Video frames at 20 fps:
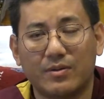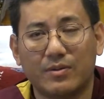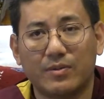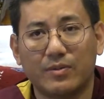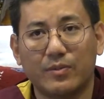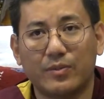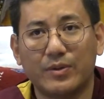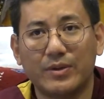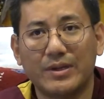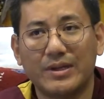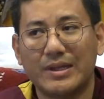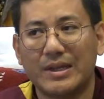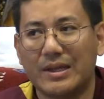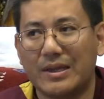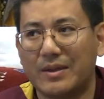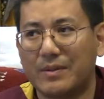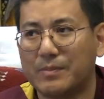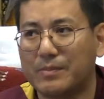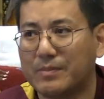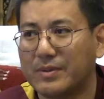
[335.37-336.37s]
very
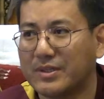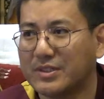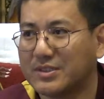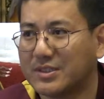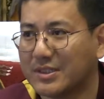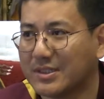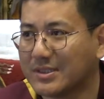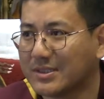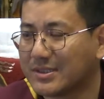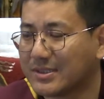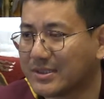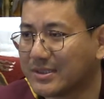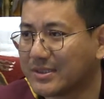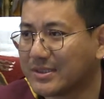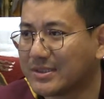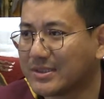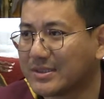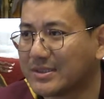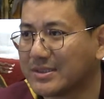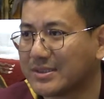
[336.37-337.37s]

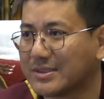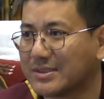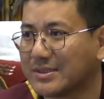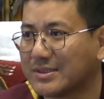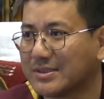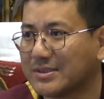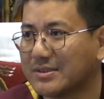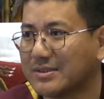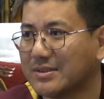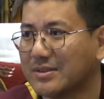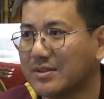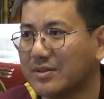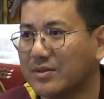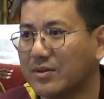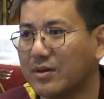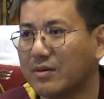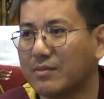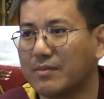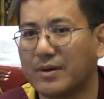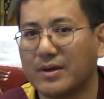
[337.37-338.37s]
ambitious.
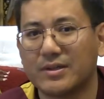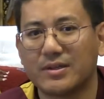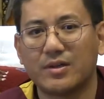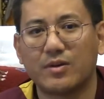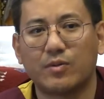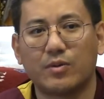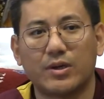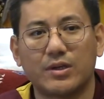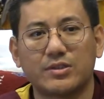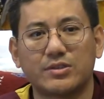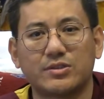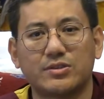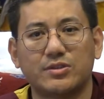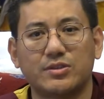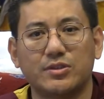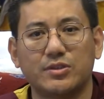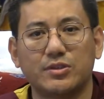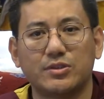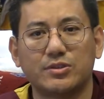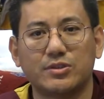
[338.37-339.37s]
Your mother wants
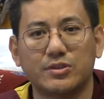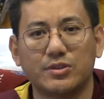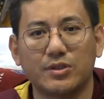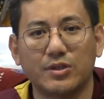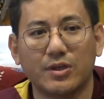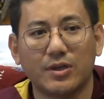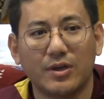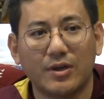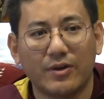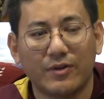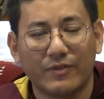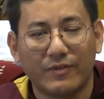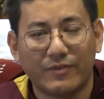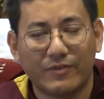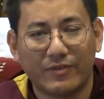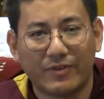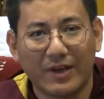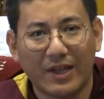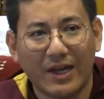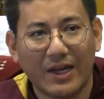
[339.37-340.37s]
you to
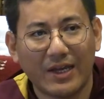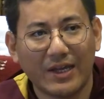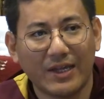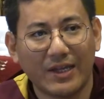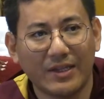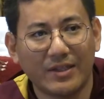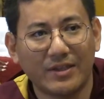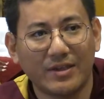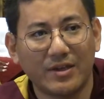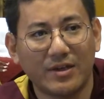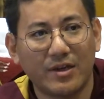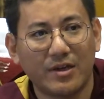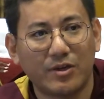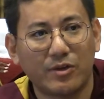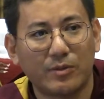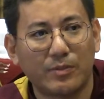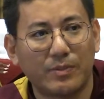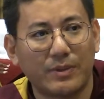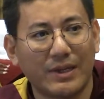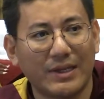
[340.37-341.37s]
fly in
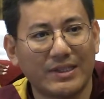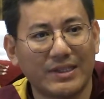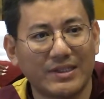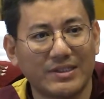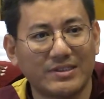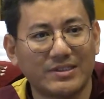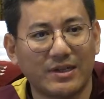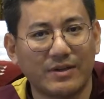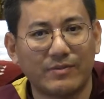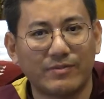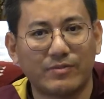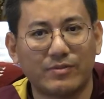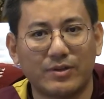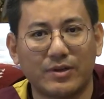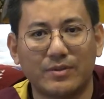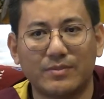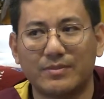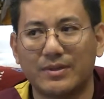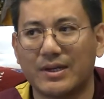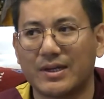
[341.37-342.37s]
airplane and jump
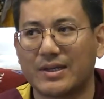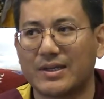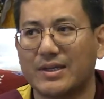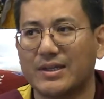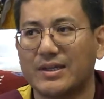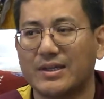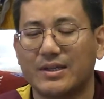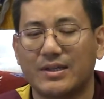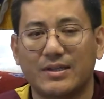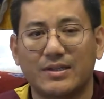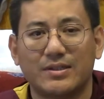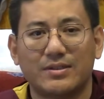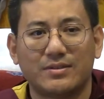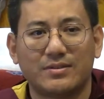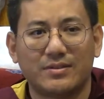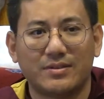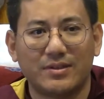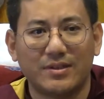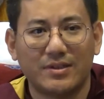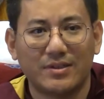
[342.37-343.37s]
from like
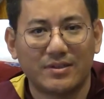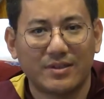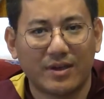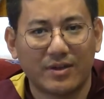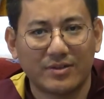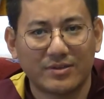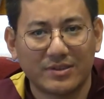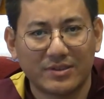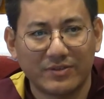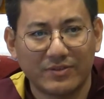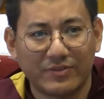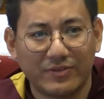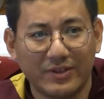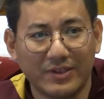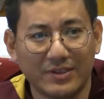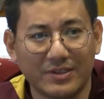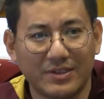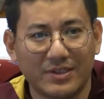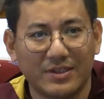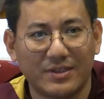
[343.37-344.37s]
3,000
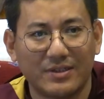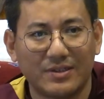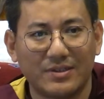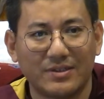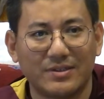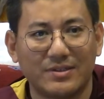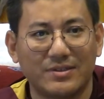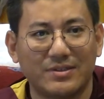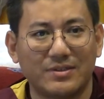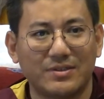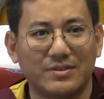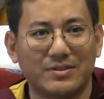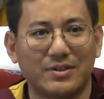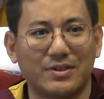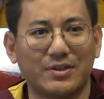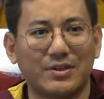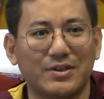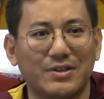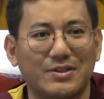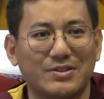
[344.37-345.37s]
feet.
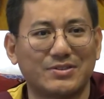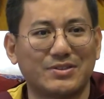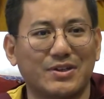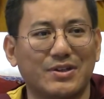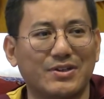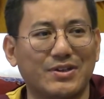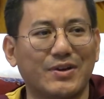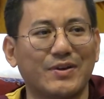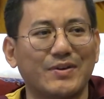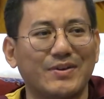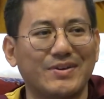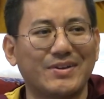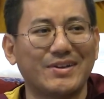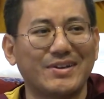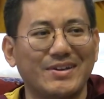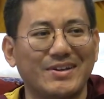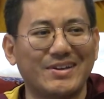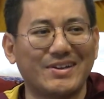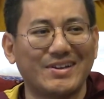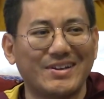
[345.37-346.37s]
Sort of
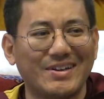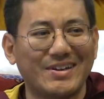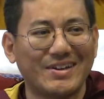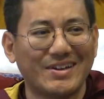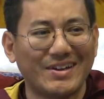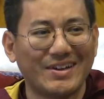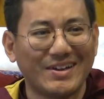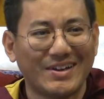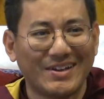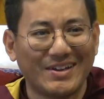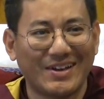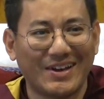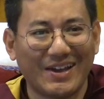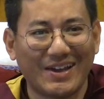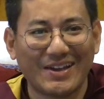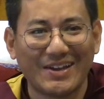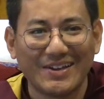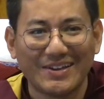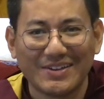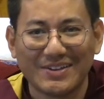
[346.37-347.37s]

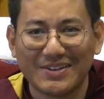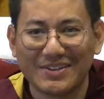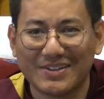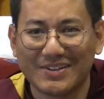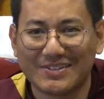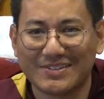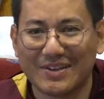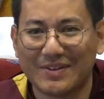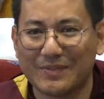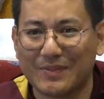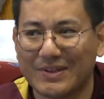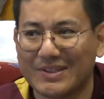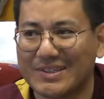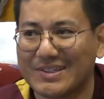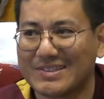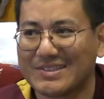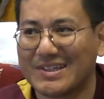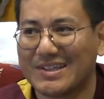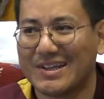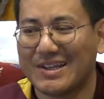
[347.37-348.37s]
like, some
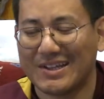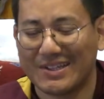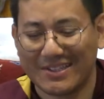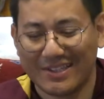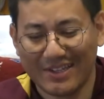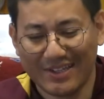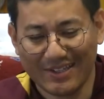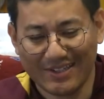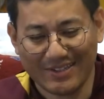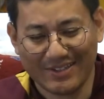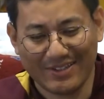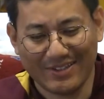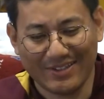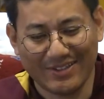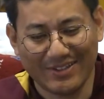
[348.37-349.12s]
mothers are like that,